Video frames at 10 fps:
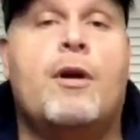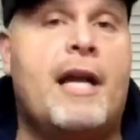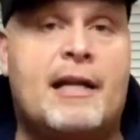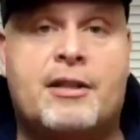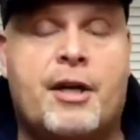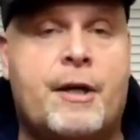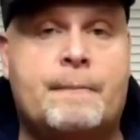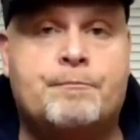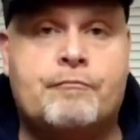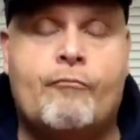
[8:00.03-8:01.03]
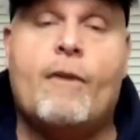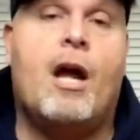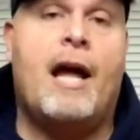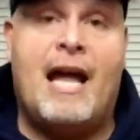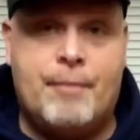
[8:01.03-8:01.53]
out there a
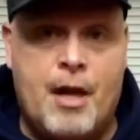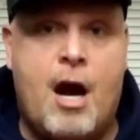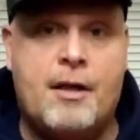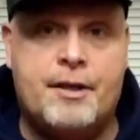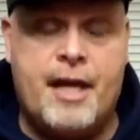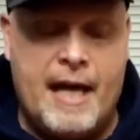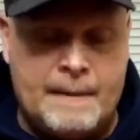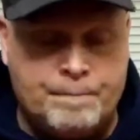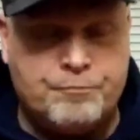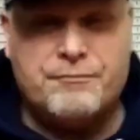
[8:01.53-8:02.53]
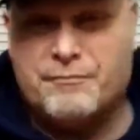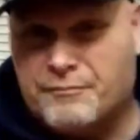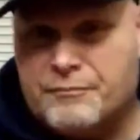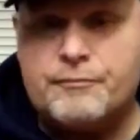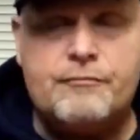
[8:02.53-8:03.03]
happy holiday.
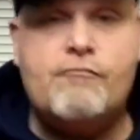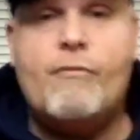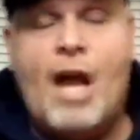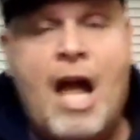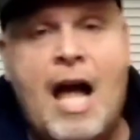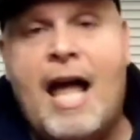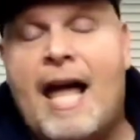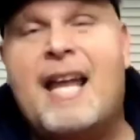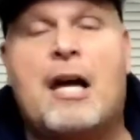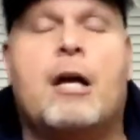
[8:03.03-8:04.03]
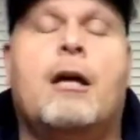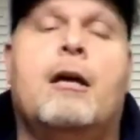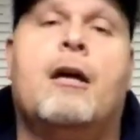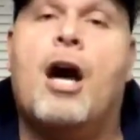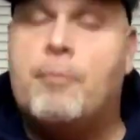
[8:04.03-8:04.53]
I had a
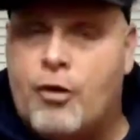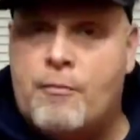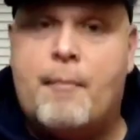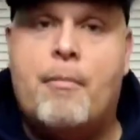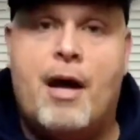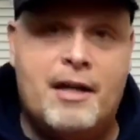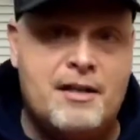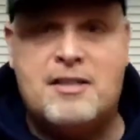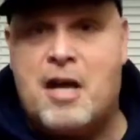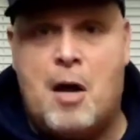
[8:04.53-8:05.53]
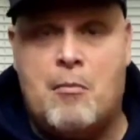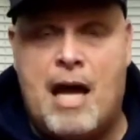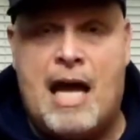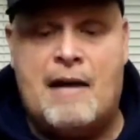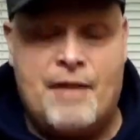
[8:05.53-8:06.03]
couple of my buddies stop
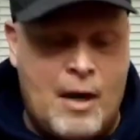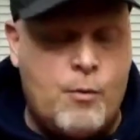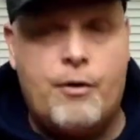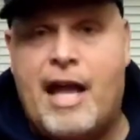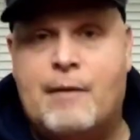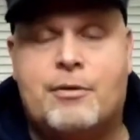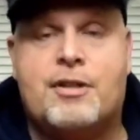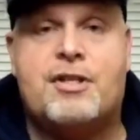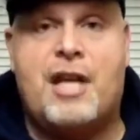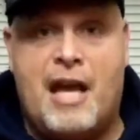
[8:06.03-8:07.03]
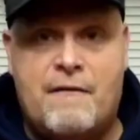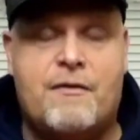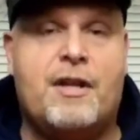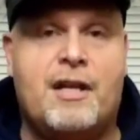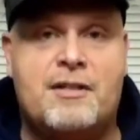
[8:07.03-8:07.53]
by. They weren't able to stay for
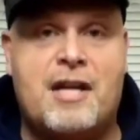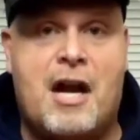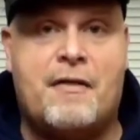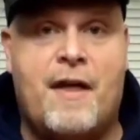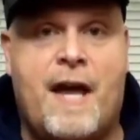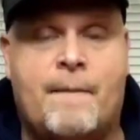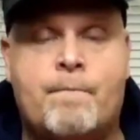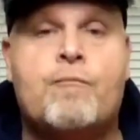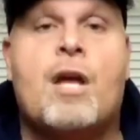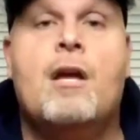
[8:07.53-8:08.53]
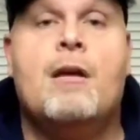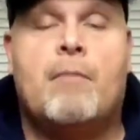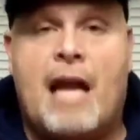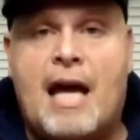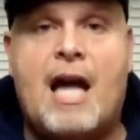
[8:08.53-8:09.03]
the entire thing. But
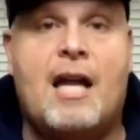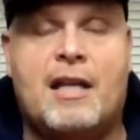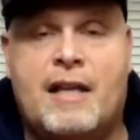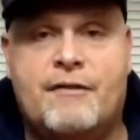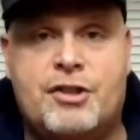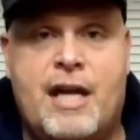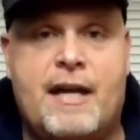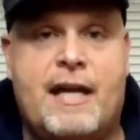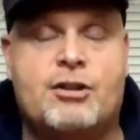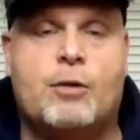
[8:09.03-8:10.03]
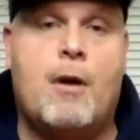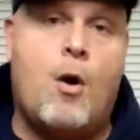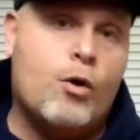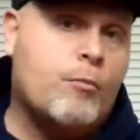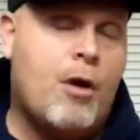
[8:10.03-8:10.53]
I got to give a shout out to my
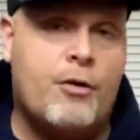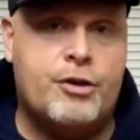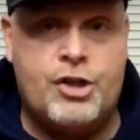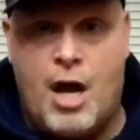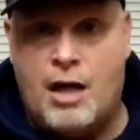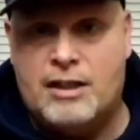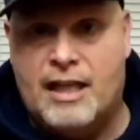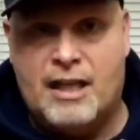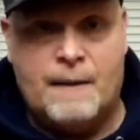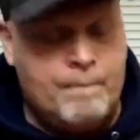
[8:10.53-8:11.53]
older brother, John Lilly.